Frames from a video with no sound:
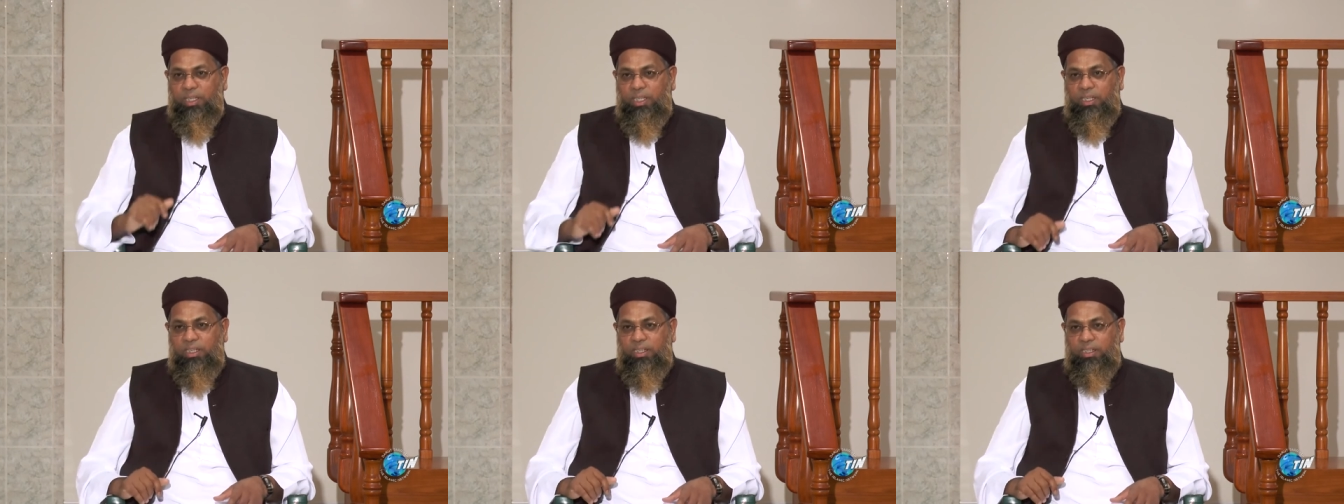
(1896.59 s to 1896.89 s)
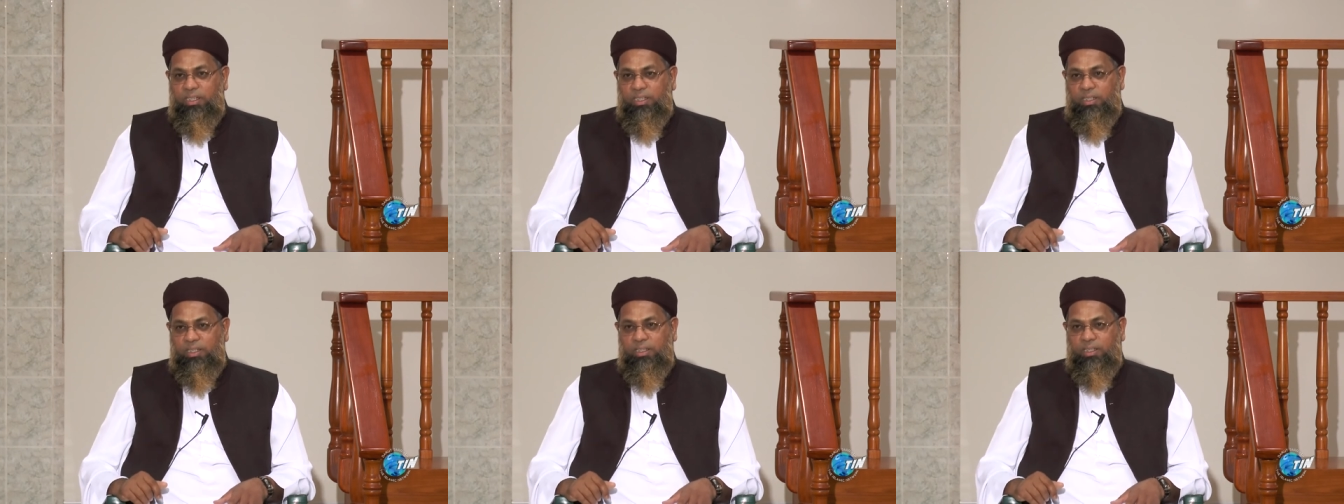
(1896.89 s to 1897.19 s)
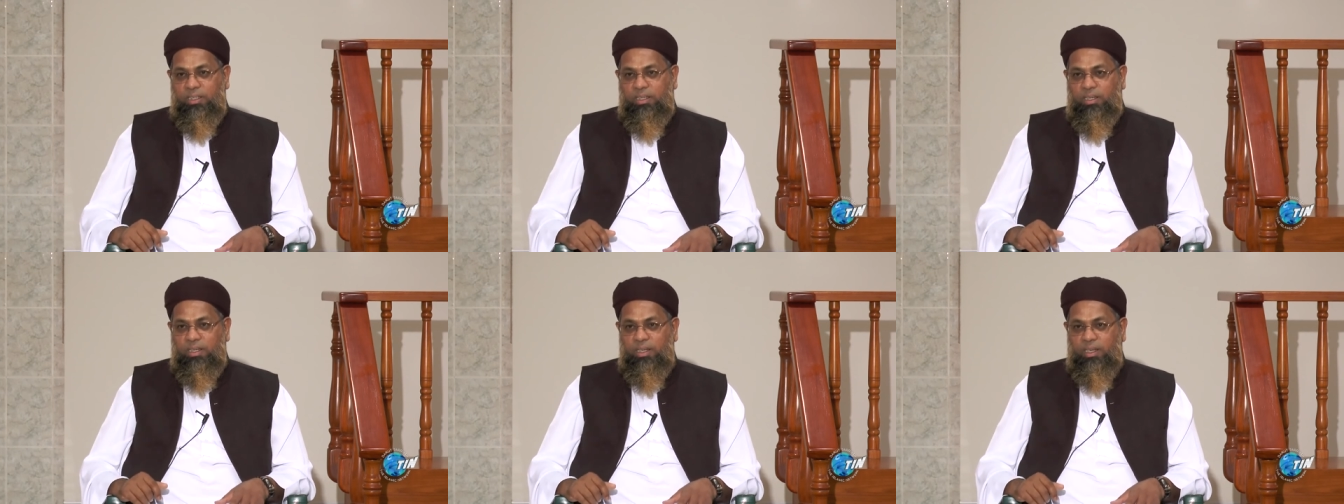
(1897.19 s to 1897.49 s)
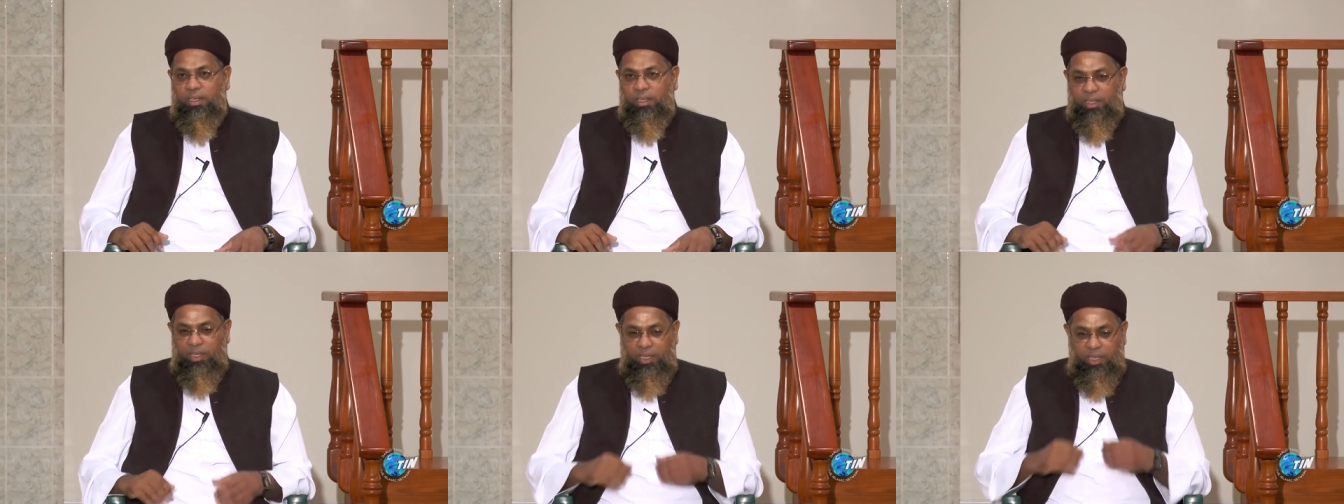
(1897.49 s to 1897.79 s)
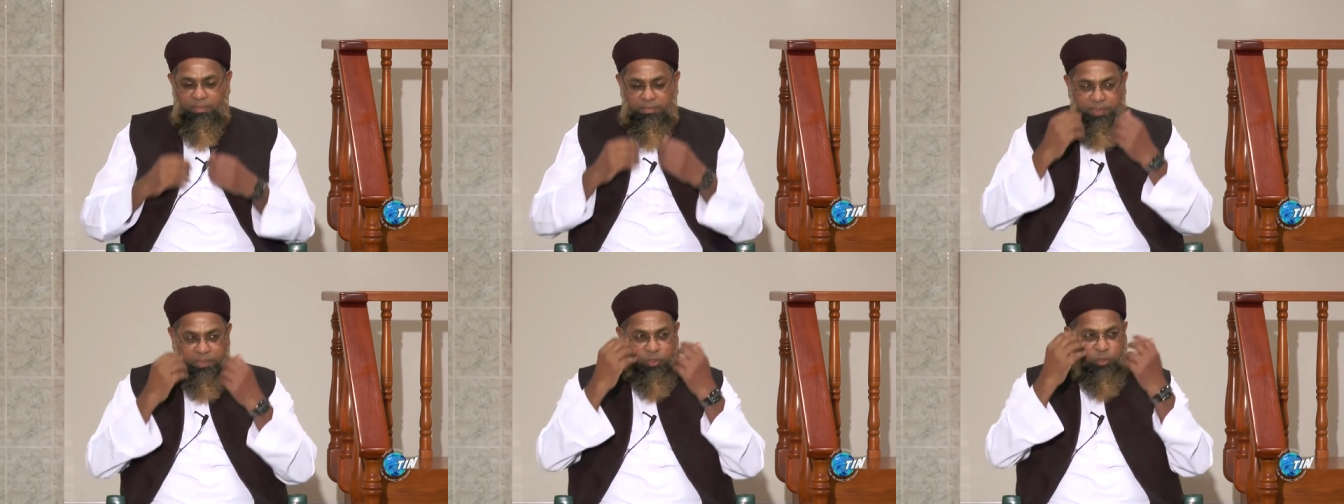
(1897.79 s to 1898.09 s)
in.
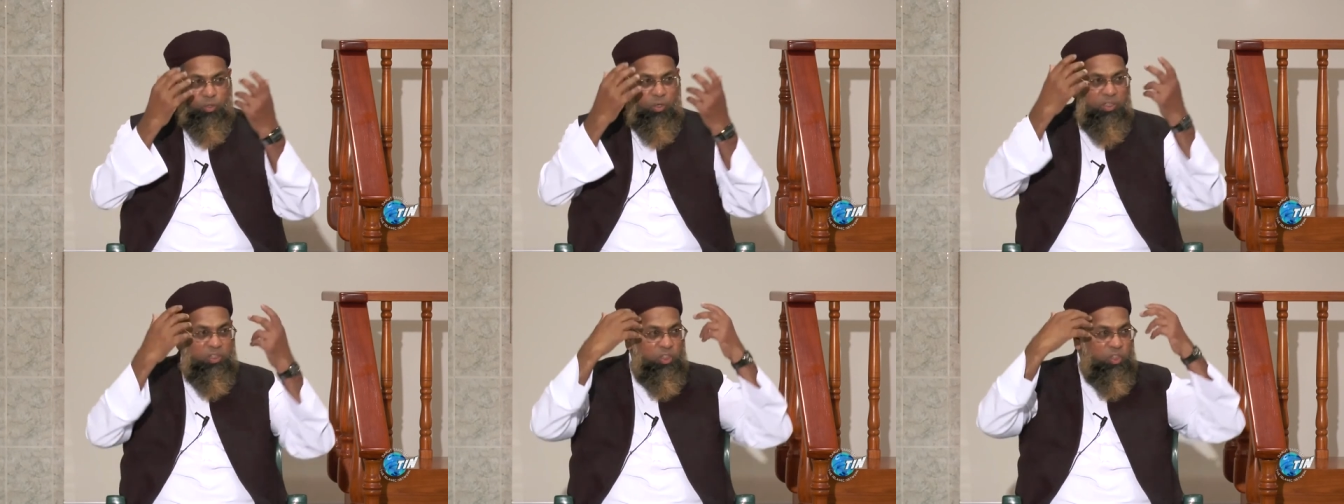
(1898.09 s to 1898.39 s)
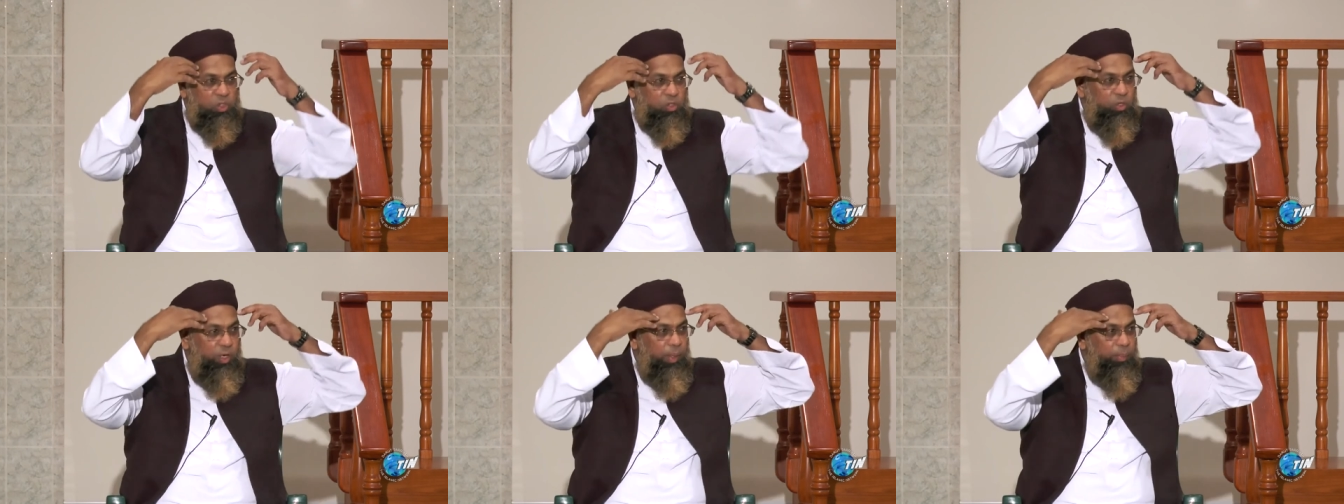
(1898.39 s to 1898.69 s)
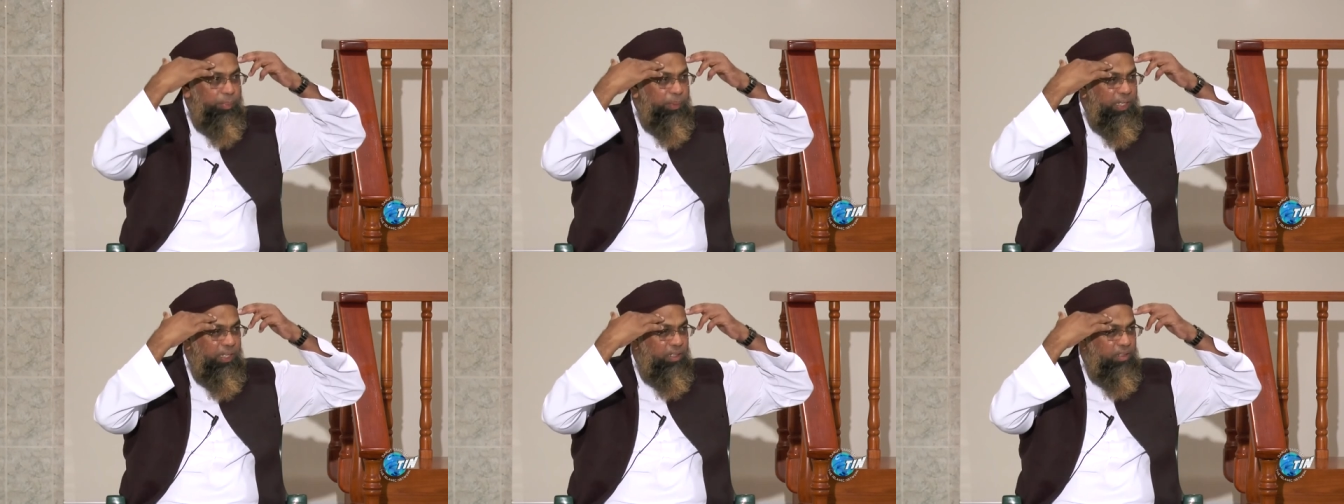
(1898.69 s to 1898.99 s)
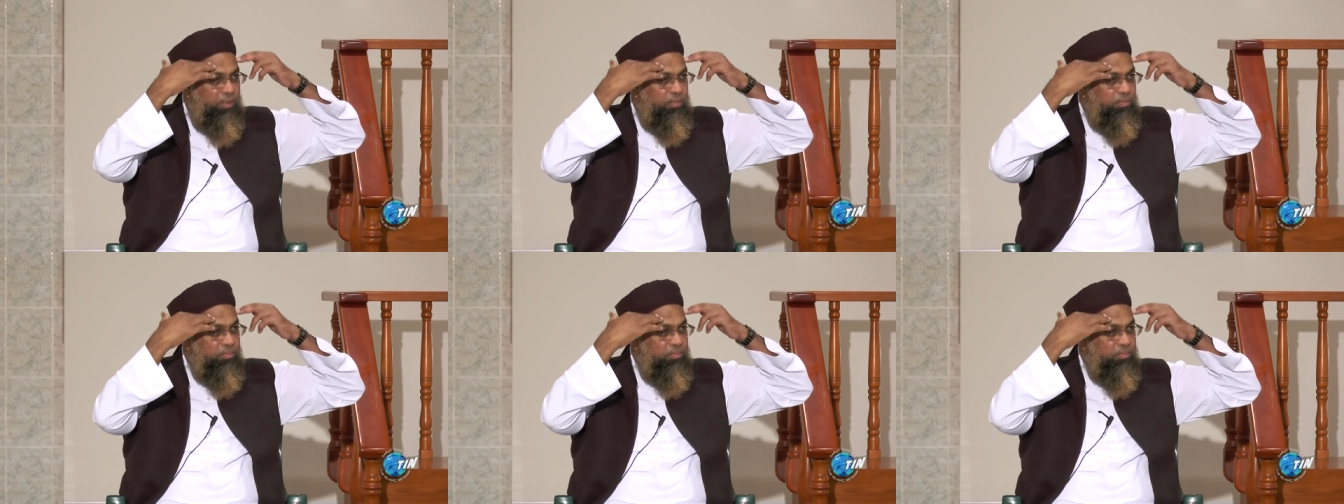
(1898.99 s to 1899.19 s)
Evil thoughts creep in.